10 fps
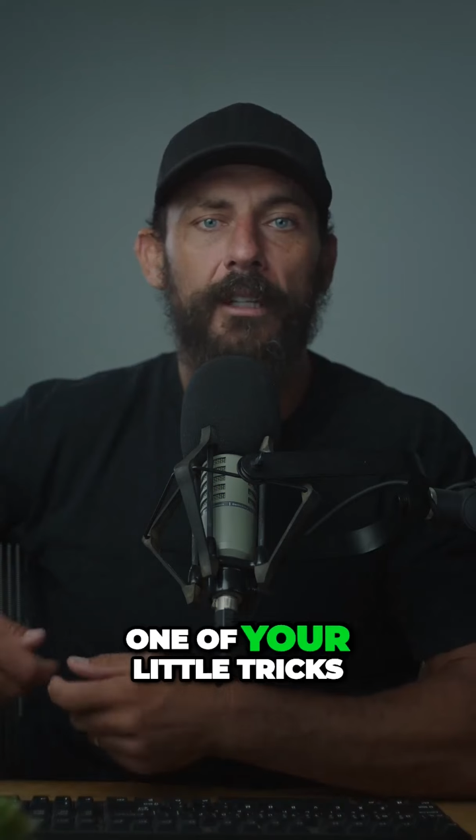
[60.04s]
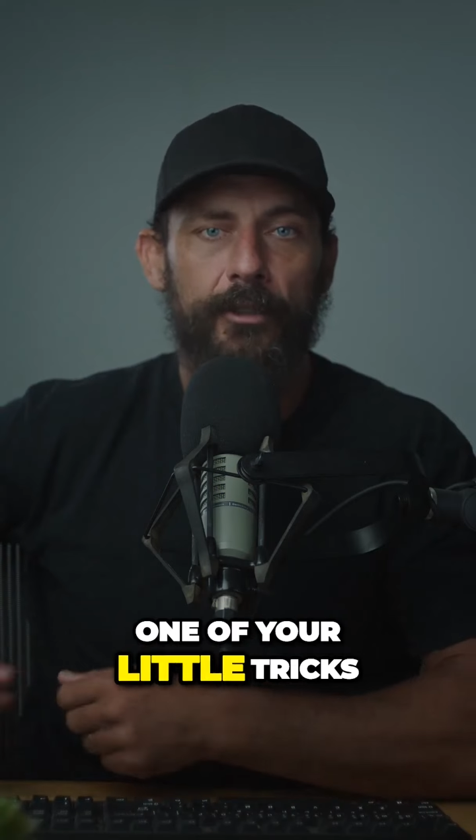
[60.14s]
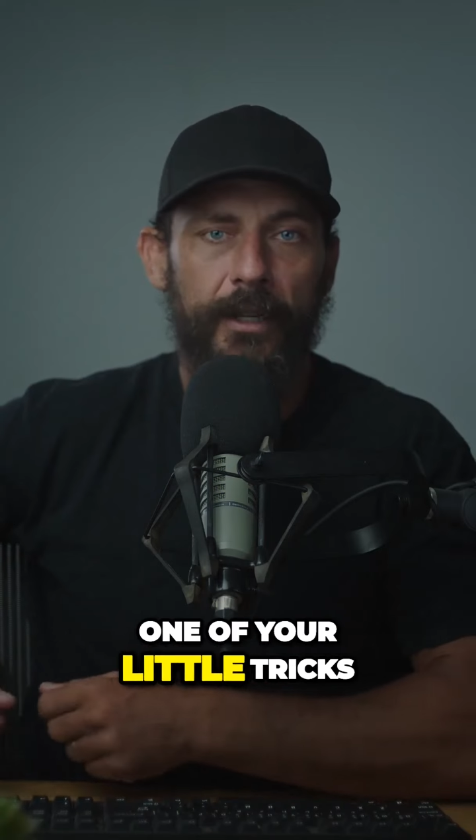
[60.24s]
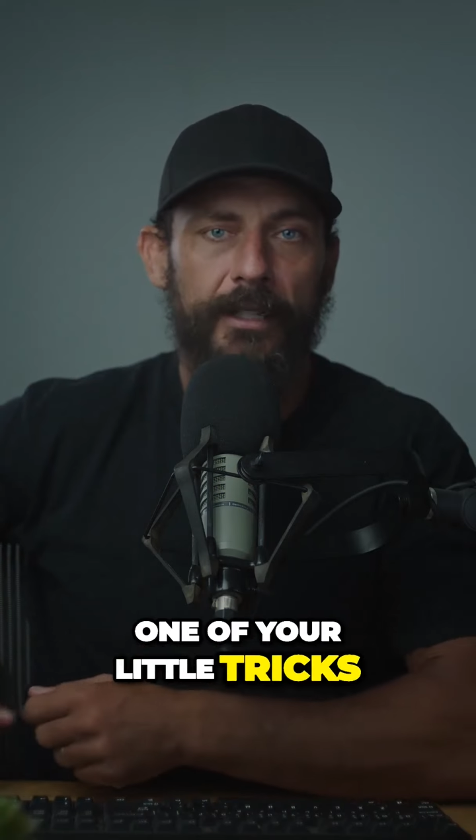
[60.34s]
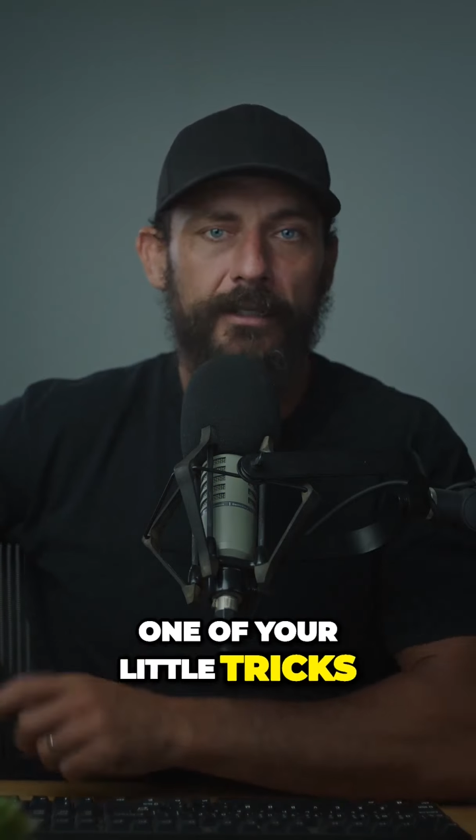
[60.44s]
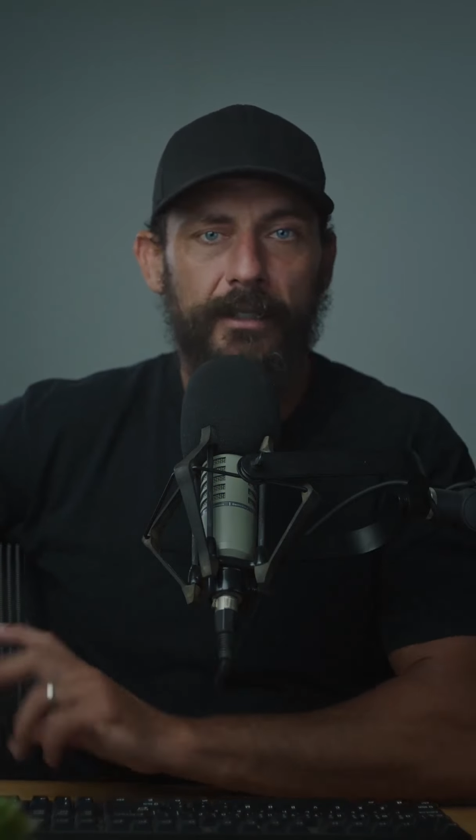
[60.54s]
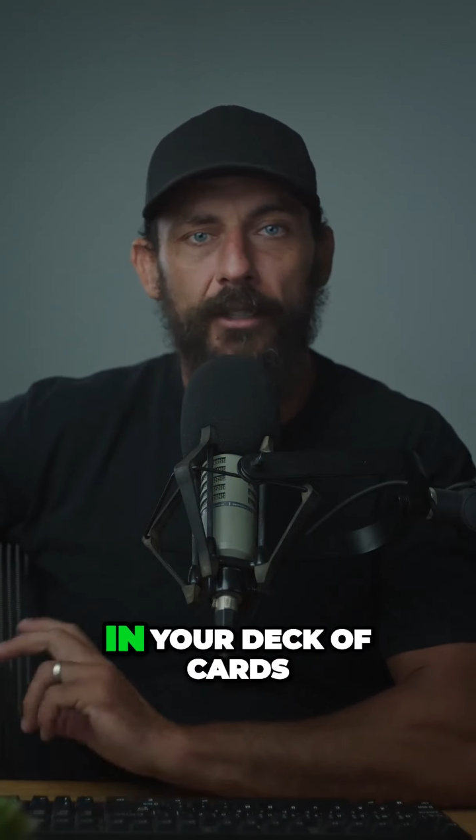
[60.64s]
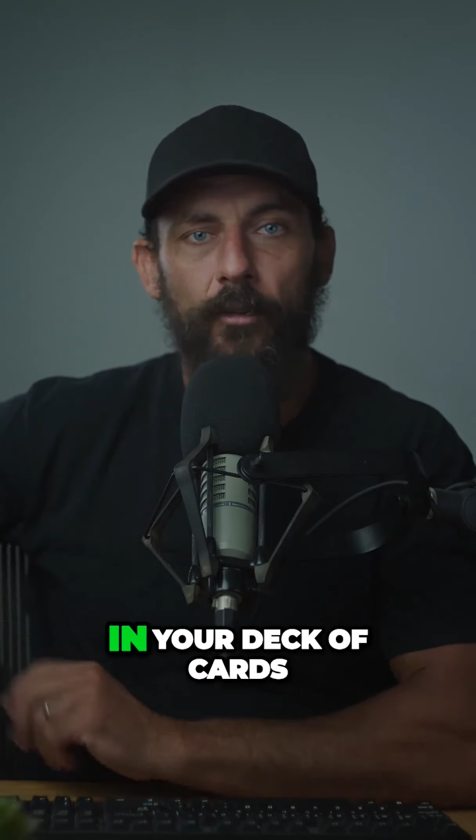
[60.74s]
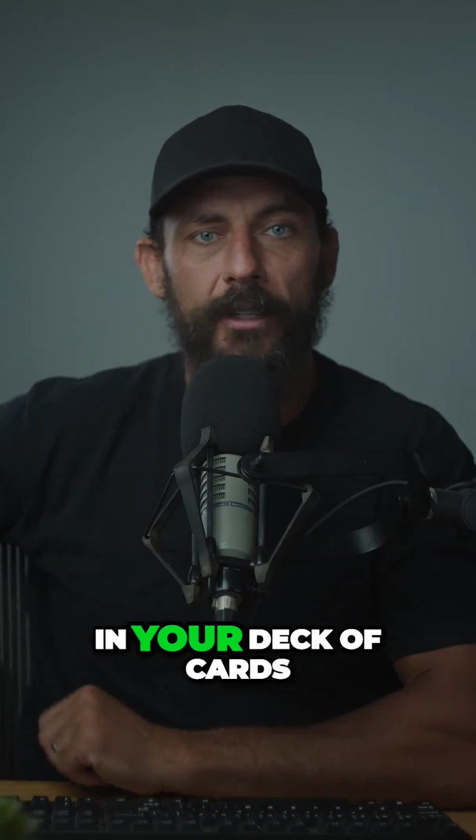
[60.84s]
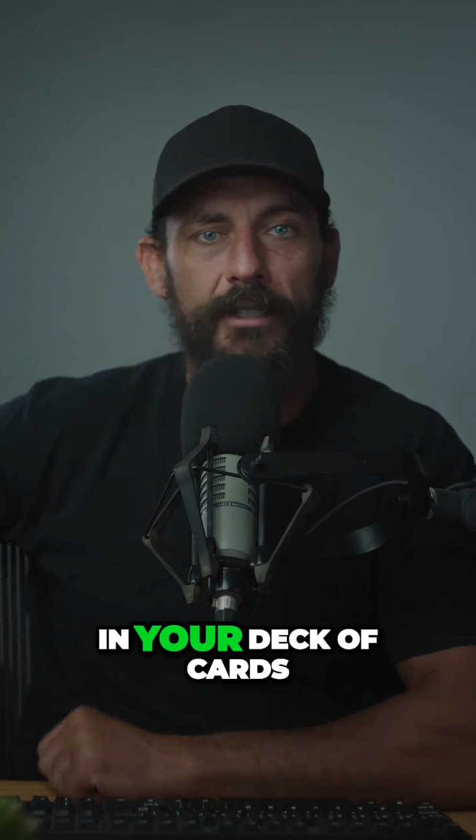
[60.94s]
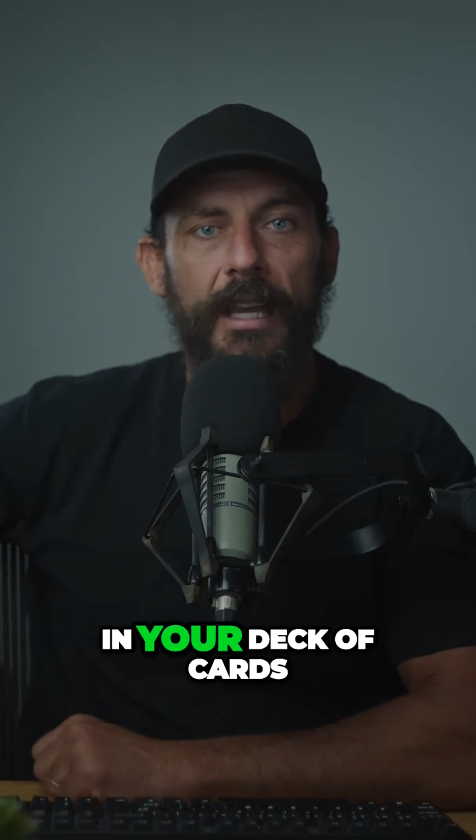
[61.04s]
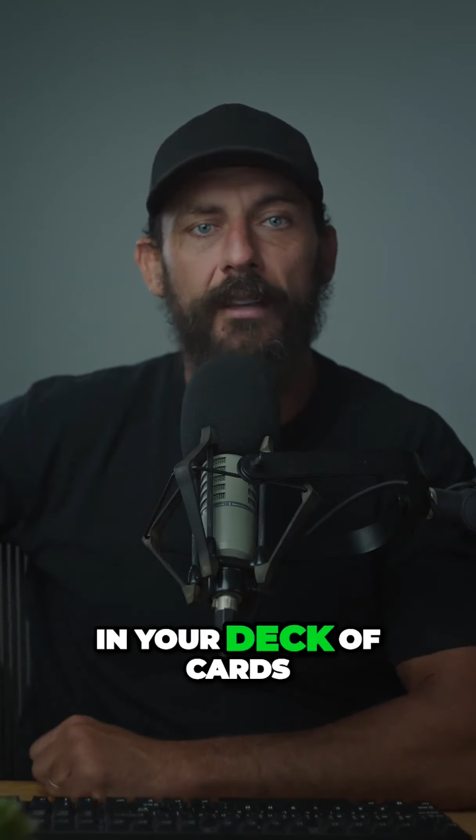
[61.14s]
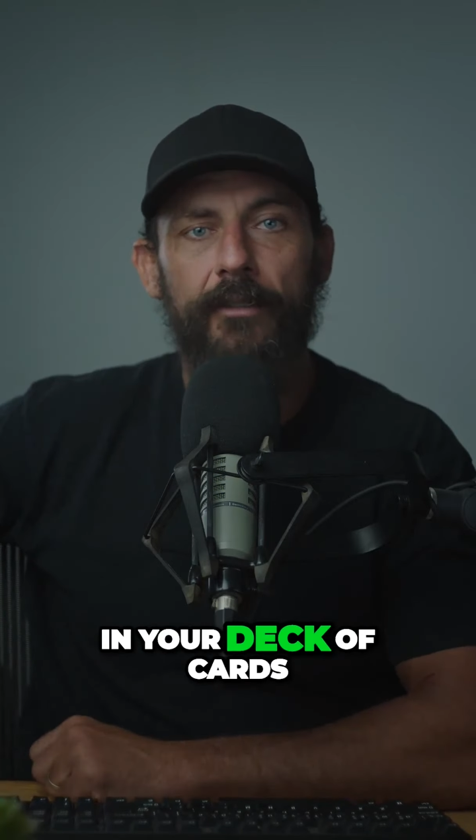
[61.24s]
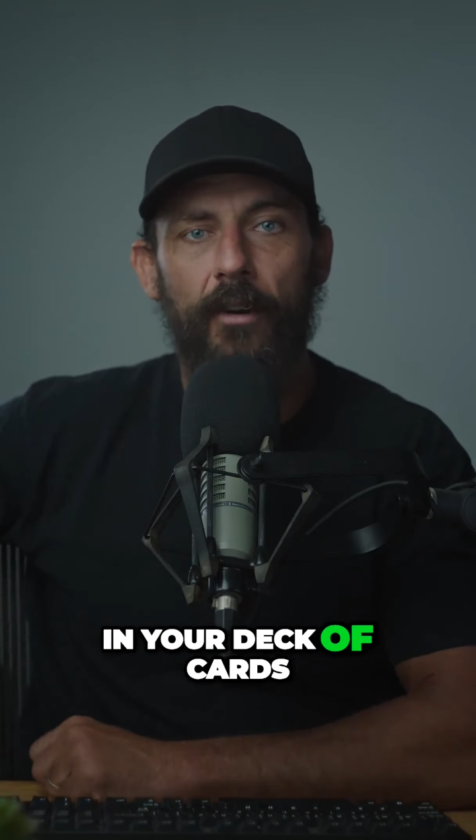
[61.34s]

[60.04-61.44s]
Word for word: little tricks in your deck of